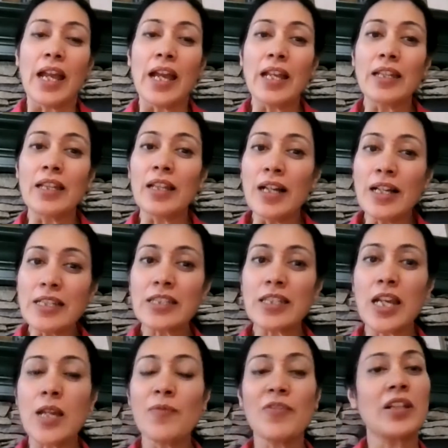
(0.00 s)
And
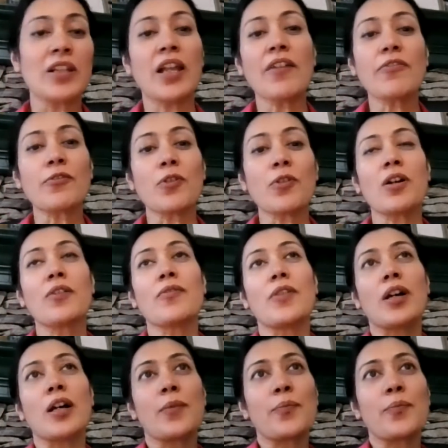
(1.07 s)
last time we left off,